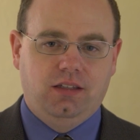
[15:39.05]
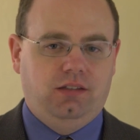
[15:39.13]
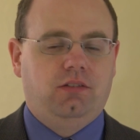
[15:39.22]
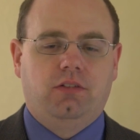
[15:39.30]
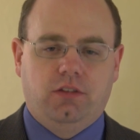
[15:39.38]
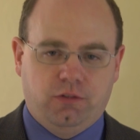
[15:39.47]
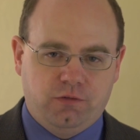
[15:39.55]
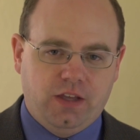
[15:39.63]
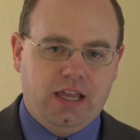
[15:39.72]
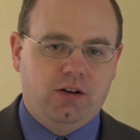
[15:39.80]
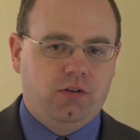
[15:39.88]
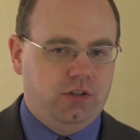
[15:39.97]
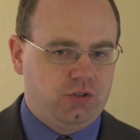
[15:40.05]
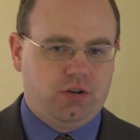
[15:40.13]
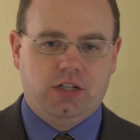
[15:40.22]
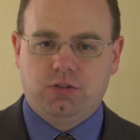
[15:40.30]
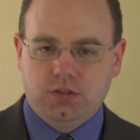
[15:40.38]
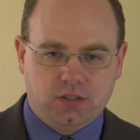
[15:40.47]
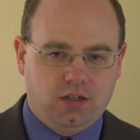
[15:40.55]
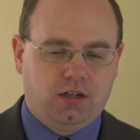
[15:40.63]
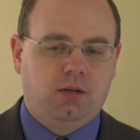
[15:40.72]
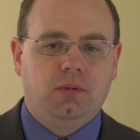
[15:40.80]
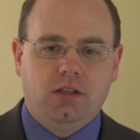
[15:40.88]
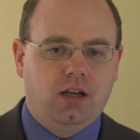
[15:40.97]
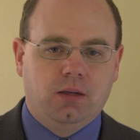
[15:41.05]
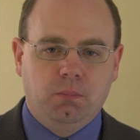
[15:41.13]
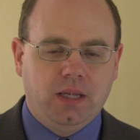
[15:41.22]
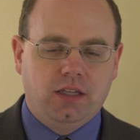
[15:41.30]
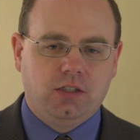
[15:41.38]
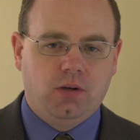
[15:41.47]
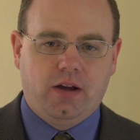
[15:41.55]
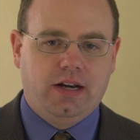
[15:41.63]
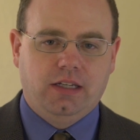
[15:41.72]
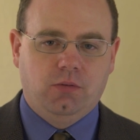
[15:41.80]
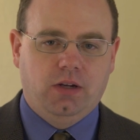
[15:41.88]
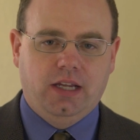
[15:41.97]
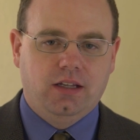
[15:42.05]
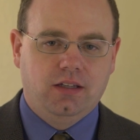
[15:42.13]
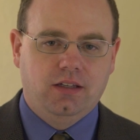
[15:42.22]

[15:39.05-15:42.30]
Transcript: either the Fed or the Treasury is going to come along and bail you out anyway.